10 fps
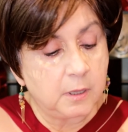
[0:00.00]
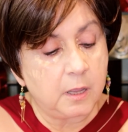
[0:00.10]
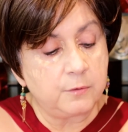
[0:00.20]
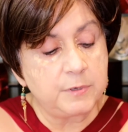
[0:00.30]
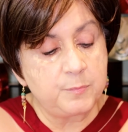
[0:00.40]

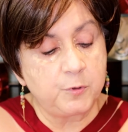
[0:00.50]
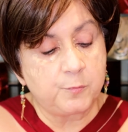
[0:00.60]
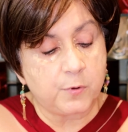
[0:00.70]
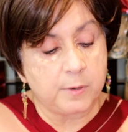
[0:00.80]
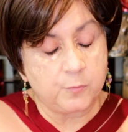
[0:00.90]
I already
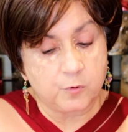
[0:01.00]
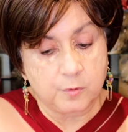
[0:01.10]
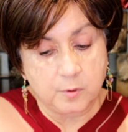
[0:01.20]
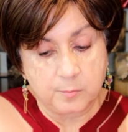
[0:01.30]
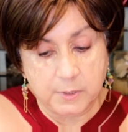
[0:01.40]
put
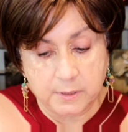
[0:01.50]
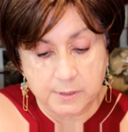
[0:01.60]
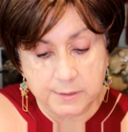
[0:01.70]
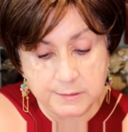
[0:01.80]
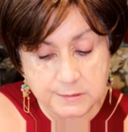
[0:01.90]
primer on my
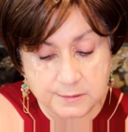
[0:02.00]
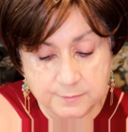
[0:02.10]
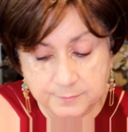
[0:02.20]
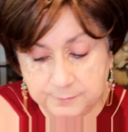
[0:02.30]
eyes.